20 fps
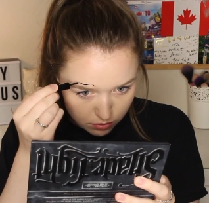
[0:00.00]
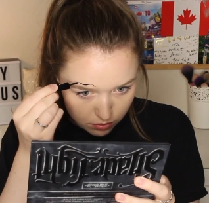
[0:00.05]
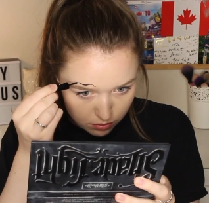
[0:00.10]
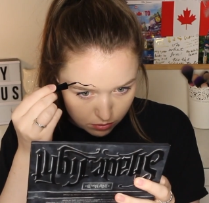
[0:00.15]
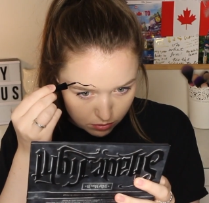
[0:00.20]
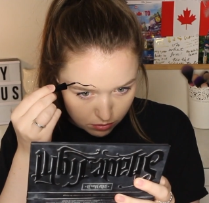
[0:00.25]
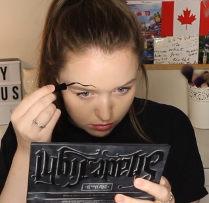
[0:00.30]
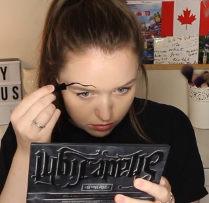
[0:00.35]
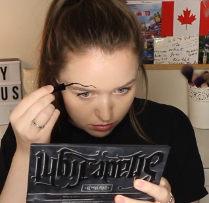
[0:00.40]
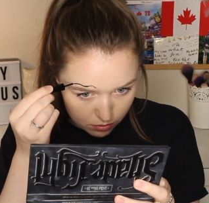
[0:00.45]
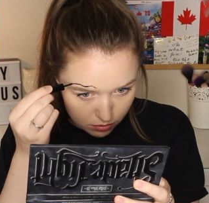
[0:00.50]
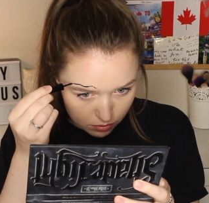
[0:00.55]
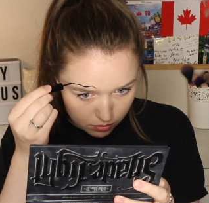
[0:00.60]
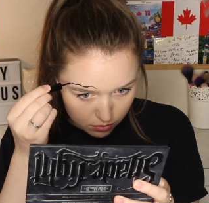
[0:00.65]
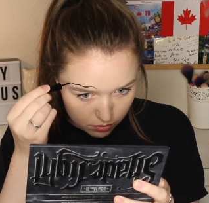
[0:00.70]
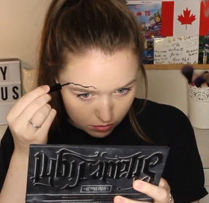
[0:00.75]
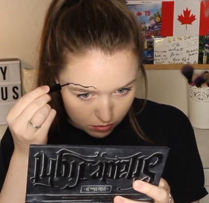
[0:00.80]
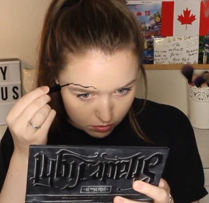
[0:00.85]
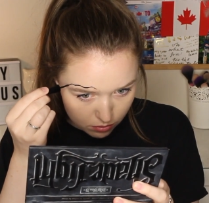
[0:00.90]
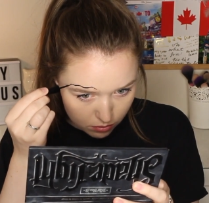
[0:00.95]

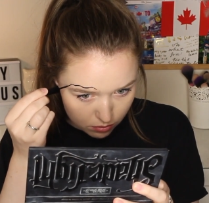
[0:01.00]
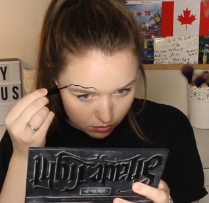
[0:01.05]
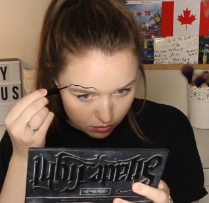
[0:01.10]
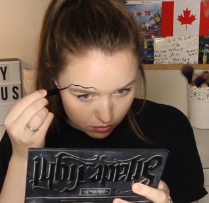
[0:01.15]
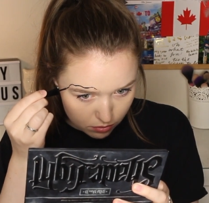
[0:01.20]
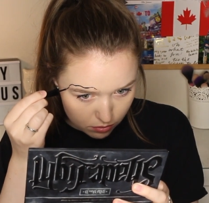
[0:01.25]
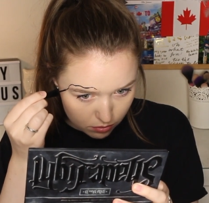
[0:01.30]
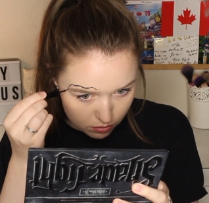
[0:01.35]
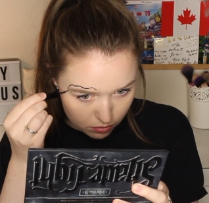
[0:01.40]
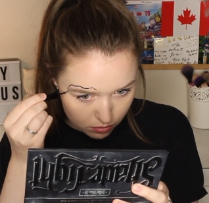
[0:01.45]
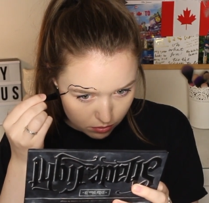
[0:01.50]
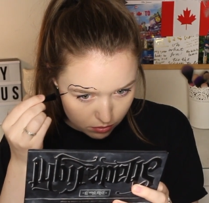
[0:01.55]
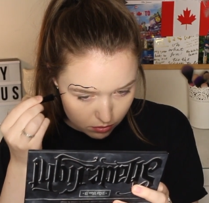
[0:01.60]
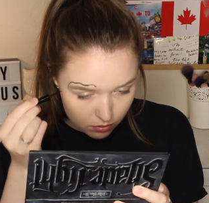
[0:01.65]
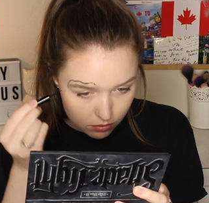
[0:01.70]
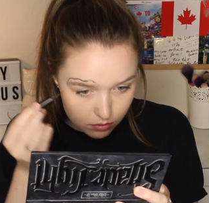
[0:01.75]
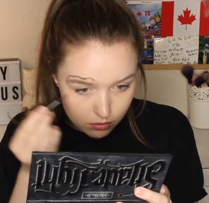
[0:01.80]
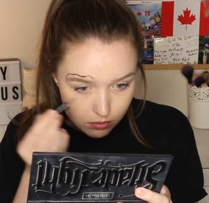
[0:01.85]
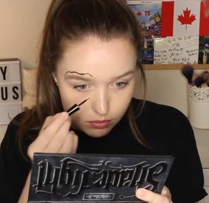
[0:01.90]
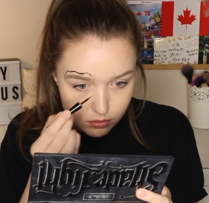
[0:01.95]

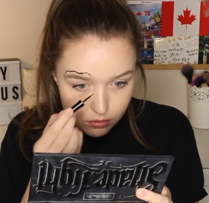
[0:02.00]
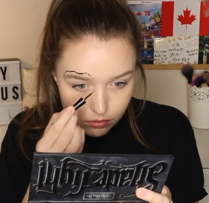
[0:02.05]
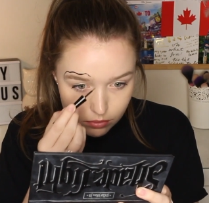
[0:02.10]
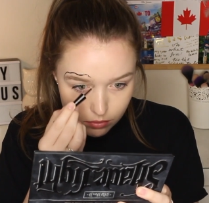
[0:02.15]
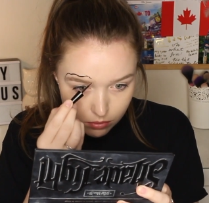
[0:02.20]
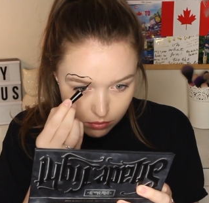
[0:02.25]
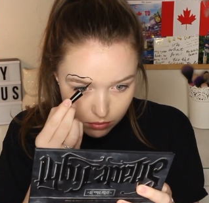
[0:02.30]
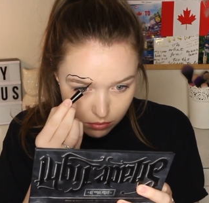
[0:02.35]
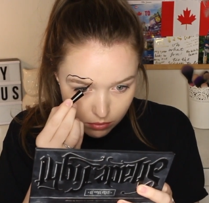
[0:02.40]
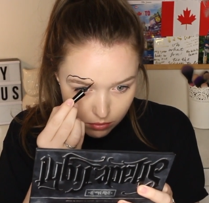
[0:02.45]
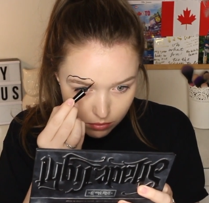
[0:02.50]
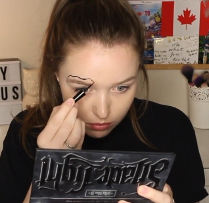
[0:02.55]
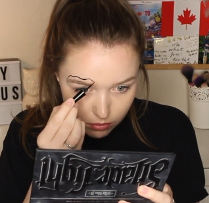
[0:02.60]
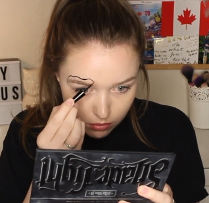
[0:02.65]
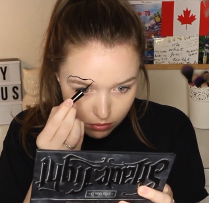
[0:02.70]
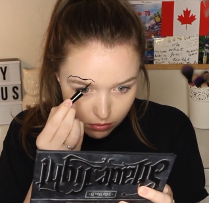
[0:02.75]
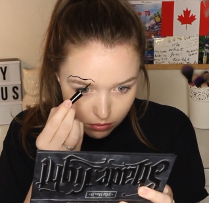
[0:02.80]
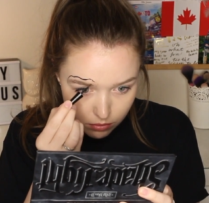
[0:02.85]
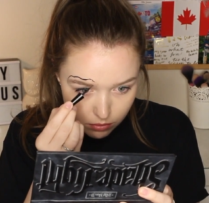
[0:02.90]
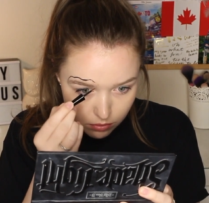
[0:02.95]

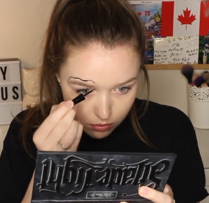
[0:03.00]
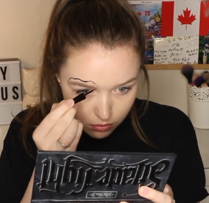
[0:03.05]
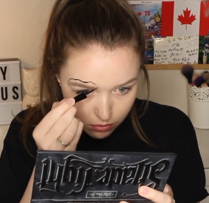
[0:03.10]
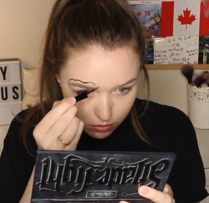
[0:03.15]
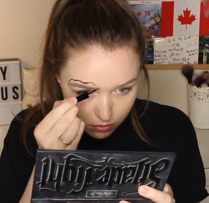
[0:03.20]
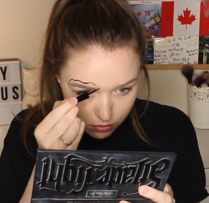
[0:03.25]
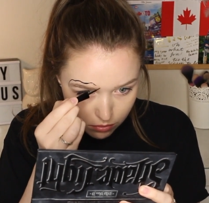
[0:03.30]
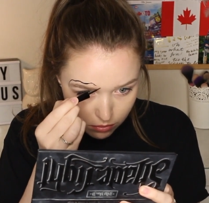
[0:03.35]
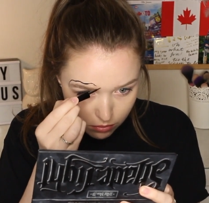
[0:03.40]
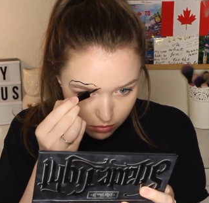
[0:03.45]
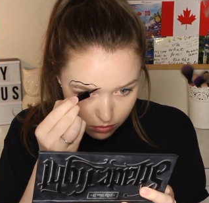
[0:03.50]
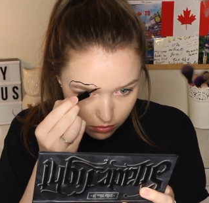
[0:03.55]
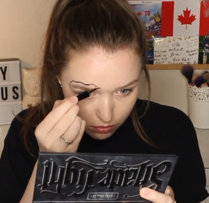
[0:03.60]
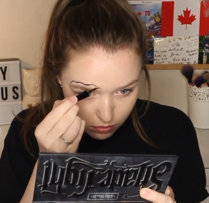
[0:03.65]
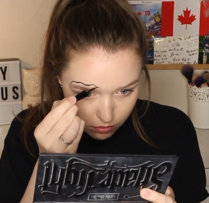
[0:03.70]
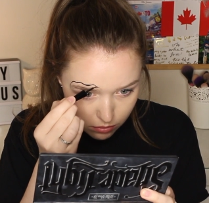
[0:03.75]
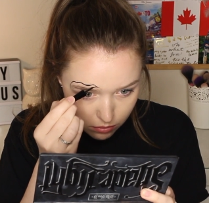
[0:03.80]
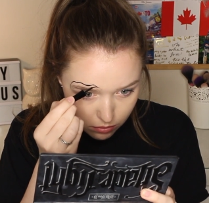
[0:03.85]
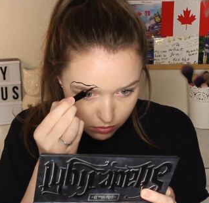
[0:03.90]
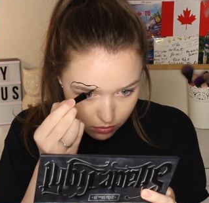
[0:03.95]

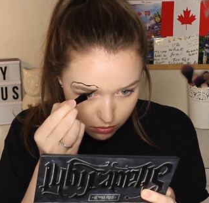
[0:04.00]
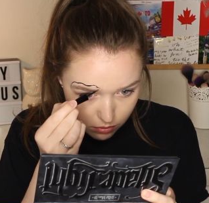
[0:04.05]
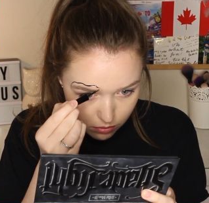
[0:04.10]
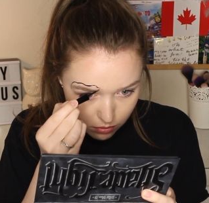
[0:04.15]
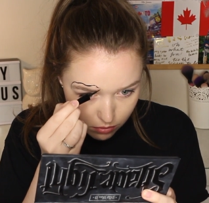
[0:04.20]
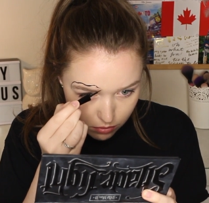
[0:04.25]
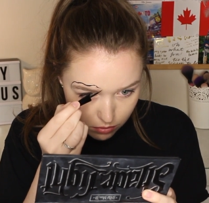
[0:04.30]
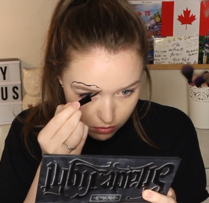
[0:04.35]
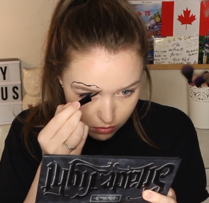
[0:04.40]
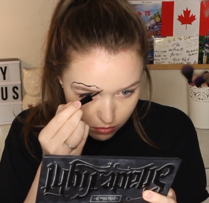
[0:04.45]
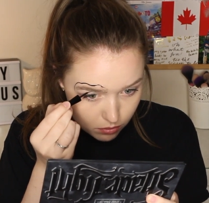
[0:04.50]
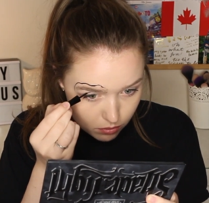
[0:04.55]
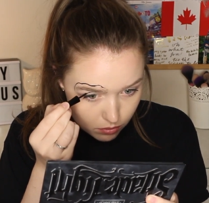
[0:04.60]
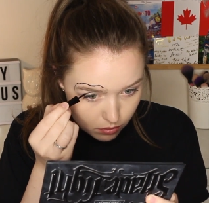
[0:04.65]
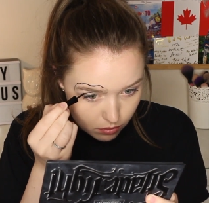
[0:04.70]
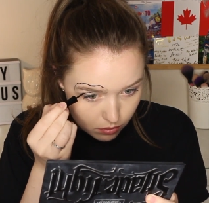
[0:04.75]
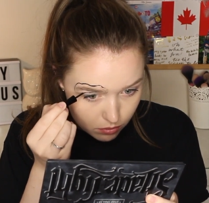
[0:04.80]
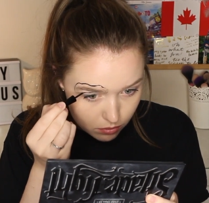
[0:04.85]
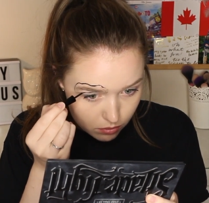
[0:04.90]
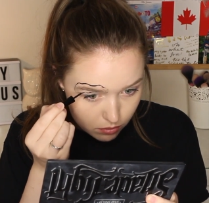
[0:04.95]

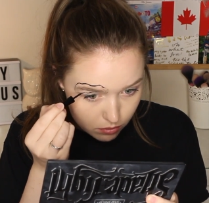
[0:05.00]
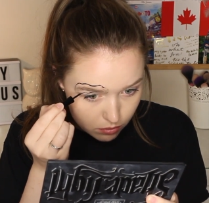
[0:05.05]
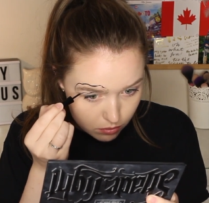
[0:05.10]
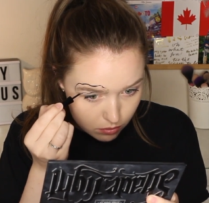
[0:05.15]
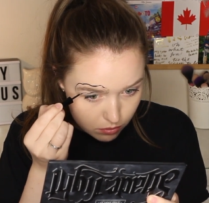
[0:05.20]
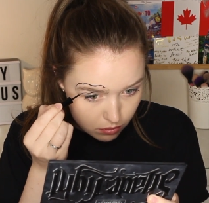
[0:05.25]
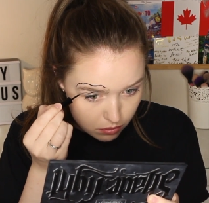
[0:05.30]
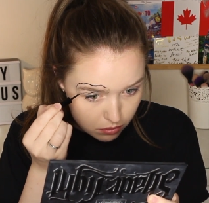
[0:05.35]
(silence)